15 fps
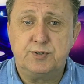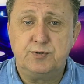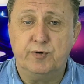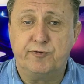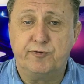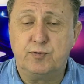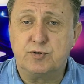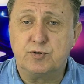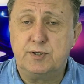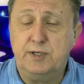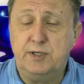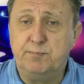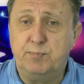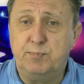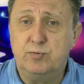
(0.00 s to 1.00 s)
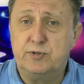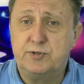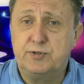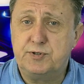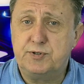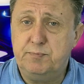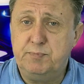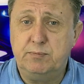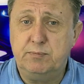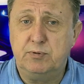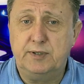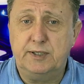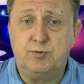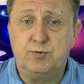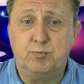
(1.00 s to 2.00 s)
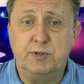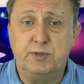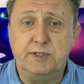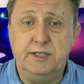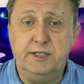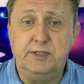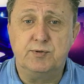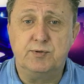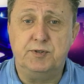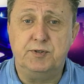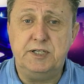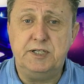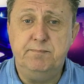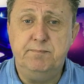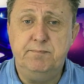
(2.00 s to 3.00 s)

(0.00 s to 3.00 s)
your first line bonus, the people that you bring into the team,